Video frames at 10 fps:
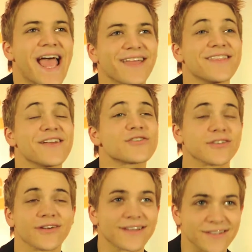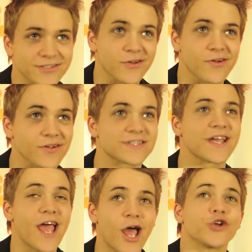And then there's learning the songs
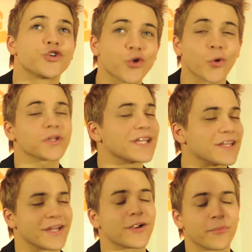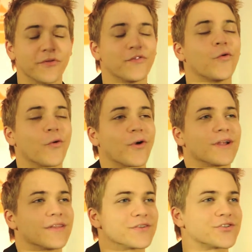shortly there before
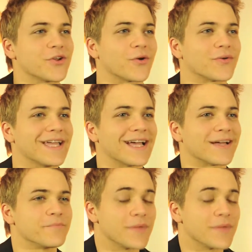the show. Yeah.